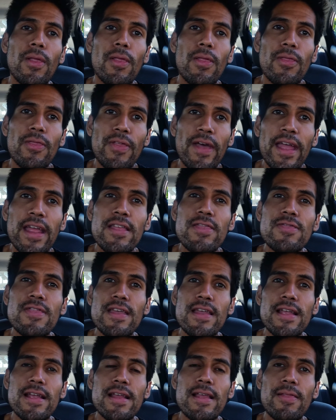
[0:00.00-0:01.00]
they
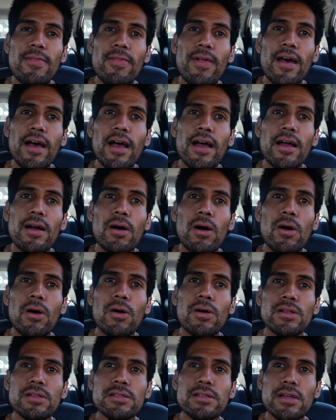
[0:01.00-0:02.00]
think that,
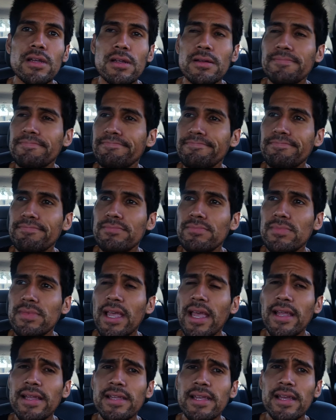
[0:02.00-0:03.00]
oh, it's like
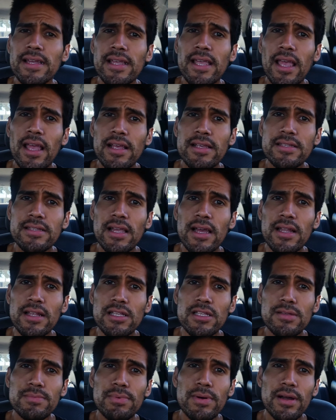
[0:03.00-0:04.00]
KKK
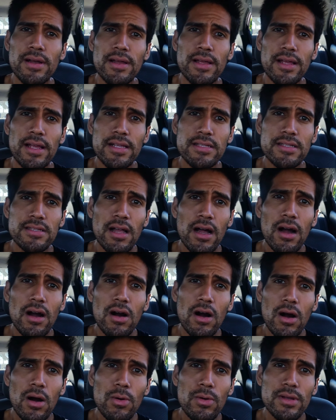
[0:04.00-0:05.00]
status, but it's not
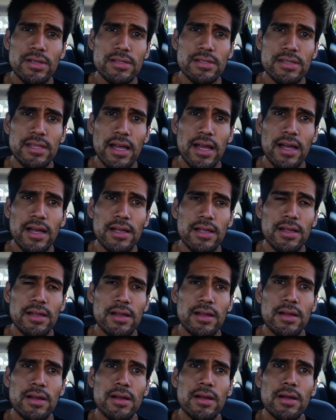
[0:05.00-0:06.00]
always that
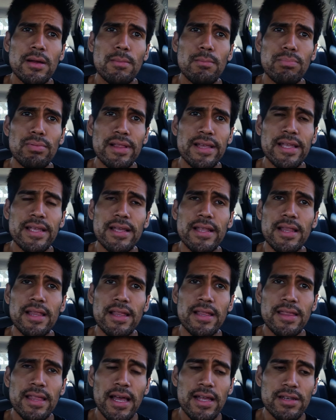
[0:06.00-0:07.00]
blatant
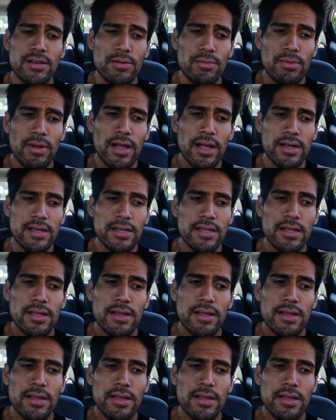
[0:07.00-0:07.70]
and that direct.